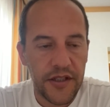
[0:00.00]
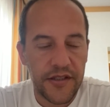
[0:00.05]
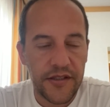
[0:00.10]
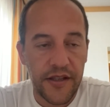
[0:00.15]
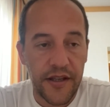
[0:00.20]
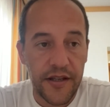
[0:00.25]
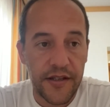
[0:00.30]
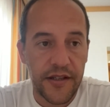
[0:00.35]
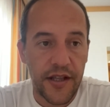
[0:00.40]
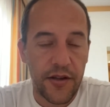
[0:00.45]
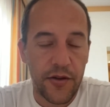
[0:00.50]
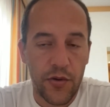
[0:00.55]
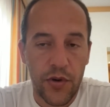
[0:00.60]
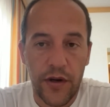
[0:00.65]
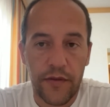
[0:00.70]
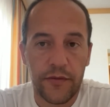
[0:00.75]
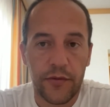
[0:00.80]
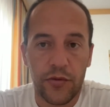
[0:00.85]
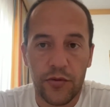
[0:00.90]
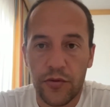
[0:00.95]
things that you
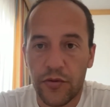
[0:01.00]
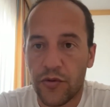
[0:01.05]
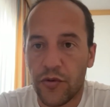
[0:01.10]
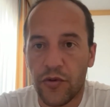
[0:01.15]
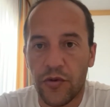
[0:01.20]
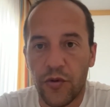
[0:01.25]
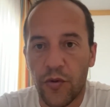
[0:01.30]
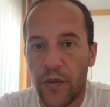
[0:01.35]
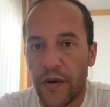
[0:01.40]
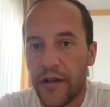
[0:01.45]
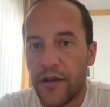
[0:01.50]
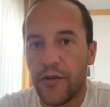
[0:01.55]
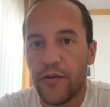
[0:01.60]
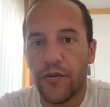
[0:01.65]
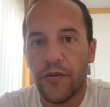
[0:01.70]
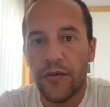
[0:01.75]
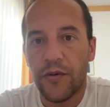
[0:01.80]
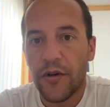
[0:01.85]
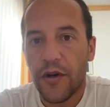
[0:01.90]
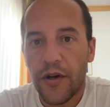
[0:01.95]
have to do when
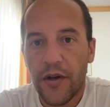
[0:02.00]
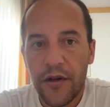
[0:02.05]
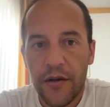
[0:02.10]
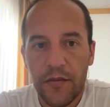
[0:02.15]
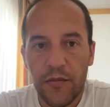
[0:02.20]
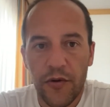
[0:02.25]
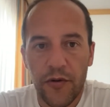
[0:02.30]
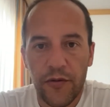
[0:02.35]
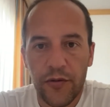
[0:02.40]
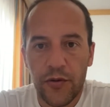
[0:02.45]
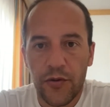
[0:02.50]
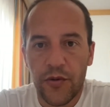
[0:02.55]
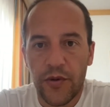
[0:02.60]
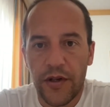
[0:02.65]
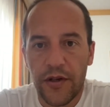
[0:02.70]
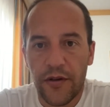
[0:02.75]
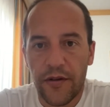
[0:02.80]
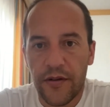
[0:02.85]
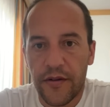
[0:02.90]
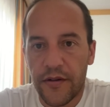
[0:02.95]
you move to
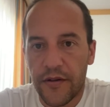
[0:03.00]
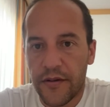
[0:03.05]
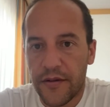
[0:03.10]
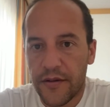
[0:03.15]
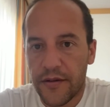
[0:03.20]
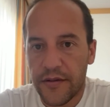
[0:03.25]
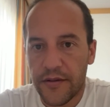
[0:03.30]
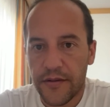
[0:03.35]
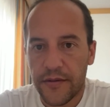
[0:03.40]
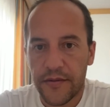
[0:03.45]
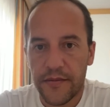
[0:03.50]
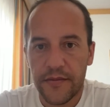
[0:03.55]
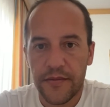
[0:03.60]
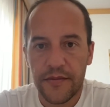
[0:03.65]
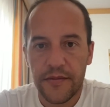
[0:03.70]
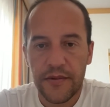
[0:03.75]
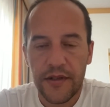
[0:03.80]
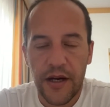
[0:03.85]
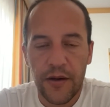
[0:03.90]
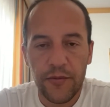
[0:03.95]
another
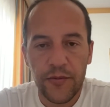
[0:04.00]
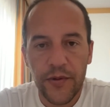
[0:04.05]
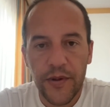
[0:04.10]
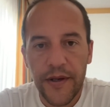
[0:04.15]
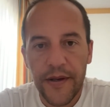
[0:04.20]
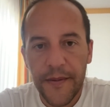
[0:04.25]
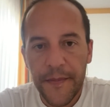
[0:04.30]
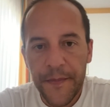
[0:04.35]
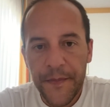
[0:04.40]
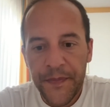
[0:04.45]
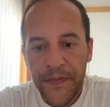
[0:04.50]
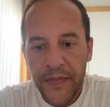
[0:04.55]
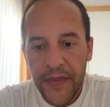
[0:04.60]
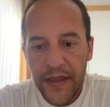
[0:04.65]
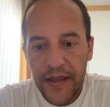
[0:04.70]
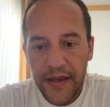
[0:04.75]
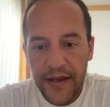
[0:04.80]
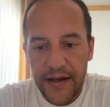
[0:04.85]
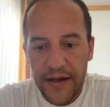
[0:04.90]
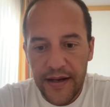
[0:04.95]
country,
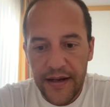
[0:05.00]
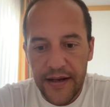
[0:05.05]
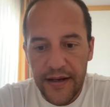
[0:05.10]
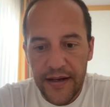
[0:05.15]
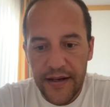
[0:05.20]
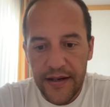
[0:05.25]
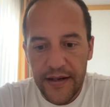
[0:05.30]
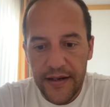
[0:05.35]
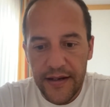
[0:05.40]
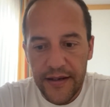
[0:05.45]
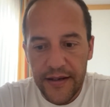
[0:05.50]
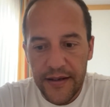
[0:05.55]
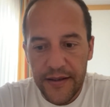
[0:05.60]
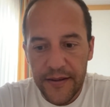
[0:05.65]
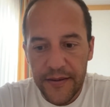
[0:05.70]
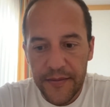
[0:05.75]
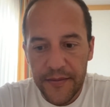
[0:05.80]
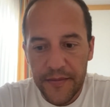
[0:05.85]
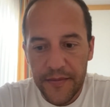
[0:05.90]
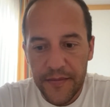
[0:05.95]

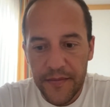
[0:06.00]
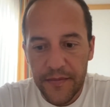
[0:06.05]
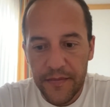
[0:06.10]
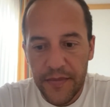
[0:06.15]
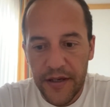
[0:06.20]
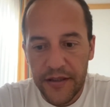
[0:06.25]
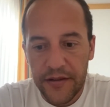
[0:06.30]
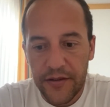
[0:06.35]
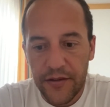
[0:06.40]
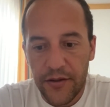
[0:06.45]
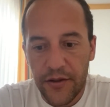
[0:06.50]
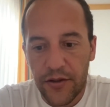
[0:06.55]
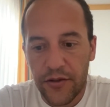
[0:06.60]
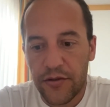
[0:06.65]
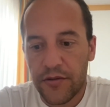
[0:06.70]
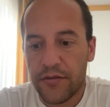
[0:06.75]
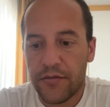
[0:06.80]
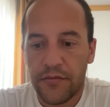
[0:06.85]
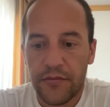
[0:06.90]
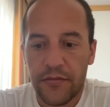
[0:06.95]
but not